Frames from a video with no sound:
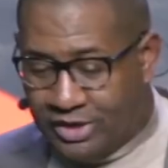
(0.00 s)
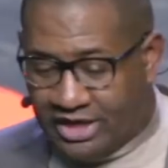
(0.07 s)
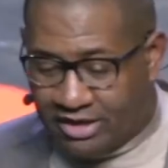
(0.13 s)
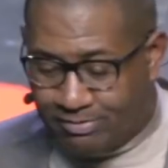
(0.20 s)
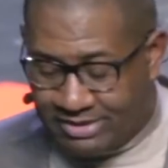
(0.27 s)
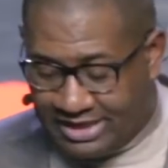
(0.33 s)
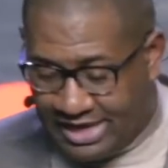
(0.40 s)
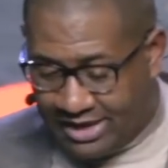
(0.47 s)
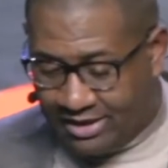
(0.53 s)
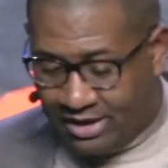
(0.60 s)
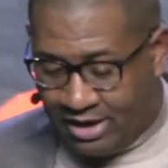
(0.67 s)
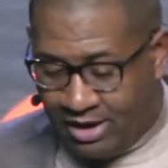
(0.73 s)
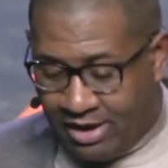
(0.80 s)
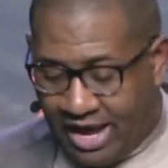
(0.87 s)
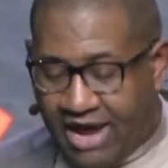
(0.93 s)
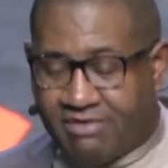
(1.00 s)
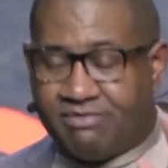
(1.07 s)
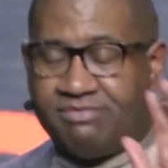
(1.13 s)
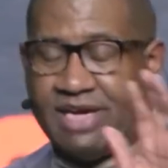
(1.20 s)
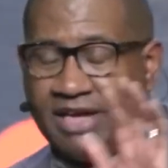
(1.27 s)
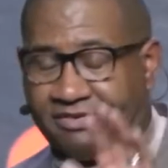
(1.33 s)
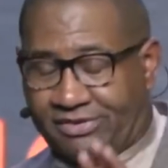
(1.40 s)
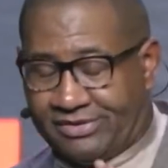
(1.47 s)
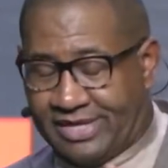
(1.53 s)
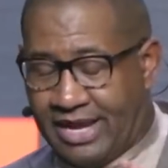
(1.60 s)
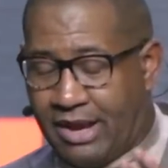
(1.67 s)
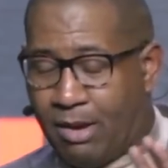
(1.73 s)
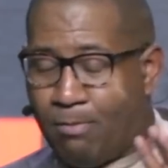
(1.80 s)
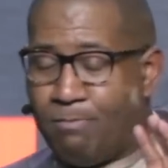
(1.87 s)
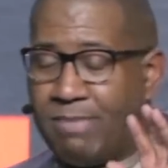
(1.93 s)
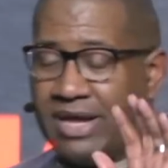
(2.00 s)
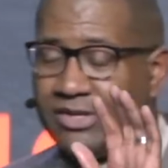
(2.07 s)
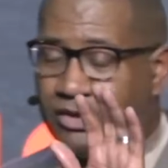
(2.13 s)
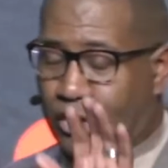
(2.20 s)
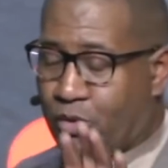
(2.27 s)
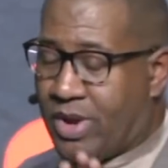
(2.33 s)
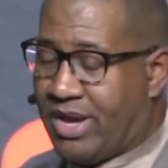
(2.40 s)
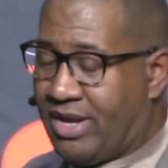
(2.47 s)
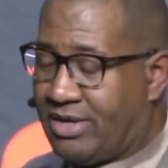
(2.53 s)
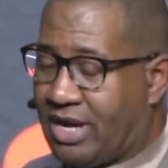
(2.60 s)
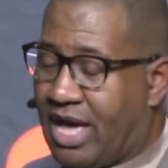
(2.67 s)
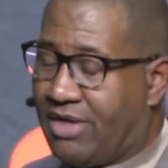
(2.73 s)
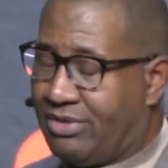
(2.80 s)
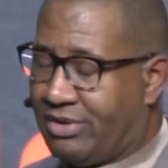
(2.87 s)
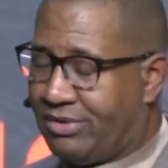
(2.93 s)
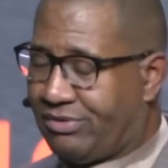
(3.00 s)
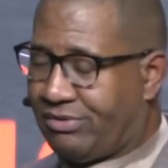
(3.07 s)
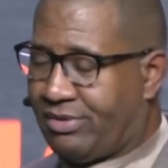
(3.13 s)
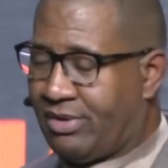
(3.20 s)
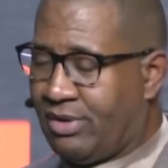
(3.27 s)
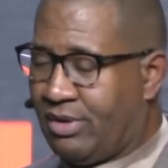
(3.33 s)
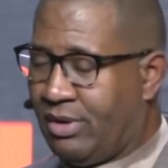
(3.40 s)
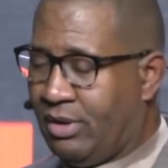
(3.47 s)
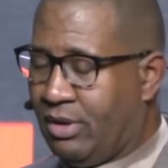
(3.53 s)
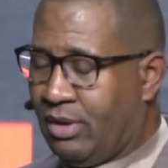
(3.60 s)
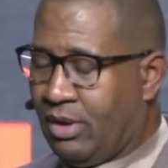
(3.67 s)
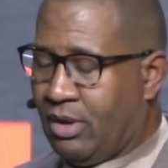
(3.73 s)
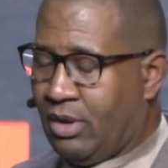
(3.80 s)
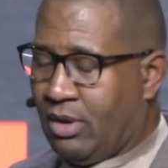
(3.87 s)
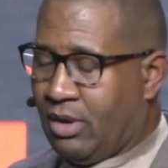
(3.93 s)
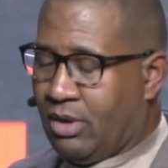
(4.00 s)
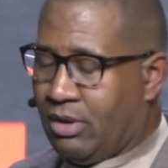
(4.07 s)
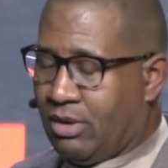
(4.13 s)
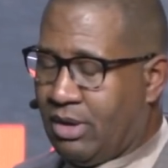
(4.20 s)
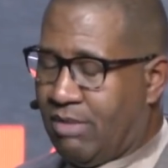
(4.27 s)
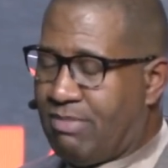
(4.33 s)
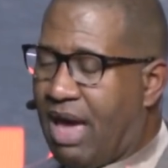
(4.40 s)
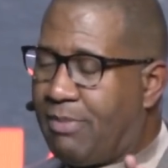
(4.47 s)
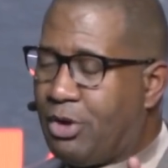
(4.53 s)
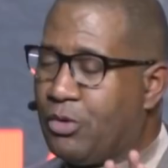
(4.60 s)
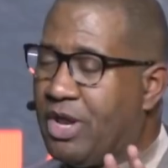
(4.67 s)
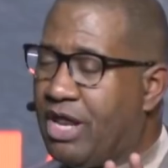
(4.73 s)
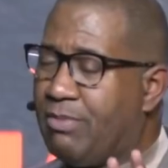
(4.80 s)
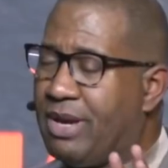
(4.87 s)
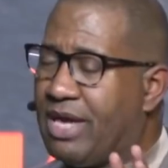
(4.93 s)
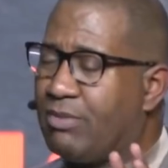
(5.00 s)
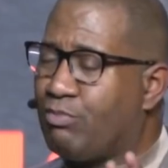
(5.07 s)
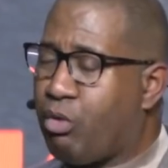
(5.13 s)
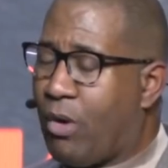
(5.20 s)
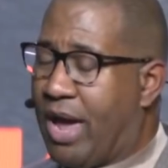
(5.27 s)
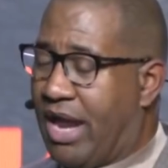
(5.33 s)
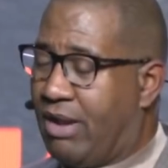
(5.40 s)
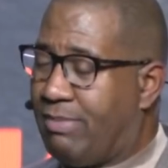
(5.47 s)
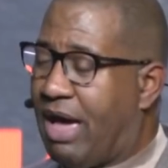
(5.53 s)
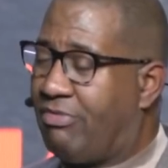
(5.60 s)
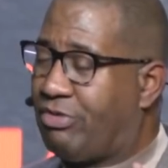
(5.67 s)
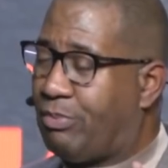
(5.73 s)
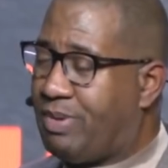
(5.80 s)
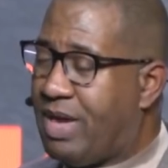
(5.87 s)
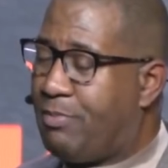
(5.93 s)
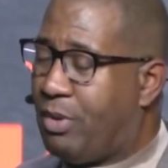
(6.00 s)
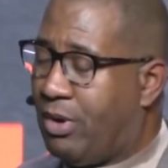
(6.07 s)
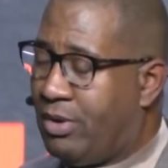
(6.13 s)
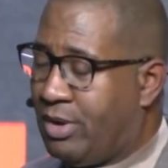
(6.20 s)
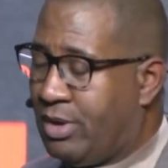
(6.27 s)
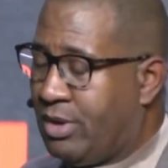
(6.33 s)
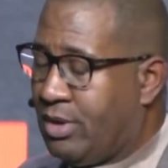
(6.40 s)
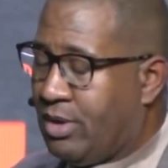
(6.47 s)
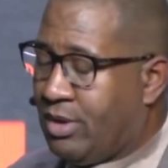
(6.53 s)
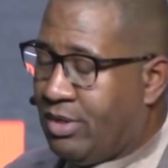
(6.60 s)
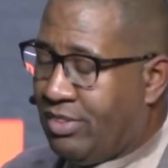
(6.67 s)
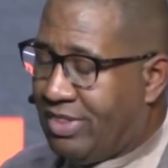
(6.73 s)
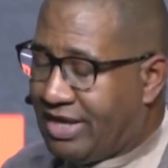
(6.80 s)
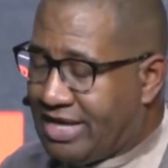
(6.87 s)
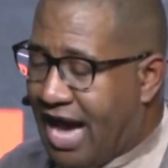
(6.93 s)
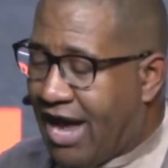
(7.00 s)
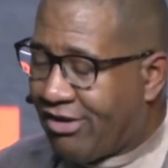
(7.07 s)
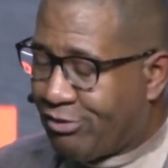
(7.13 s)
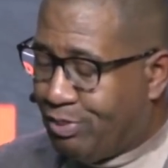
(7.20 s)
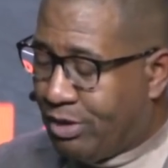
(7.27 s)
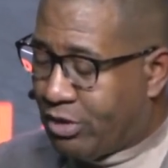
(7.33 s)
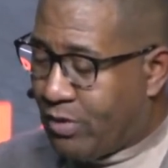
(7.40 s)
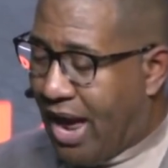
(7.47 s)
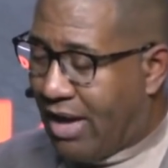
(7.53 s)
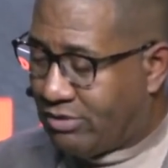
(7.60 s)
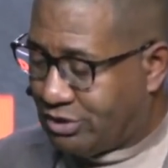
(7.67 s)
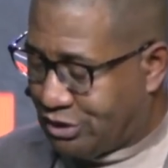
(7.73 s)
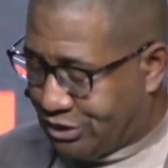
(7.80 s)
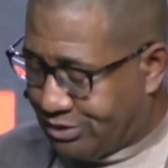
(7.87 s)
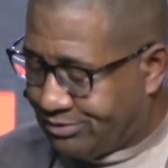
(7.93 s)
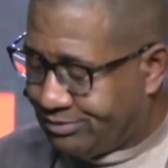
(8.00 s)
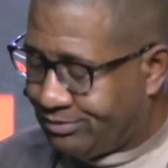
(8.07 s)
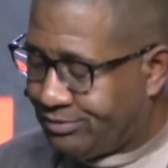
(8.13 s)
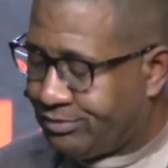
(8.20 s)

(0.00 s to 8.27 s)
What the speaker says: you need to begin investing, mentoring others. And maybe you need to begin praying about the people that God has put around you.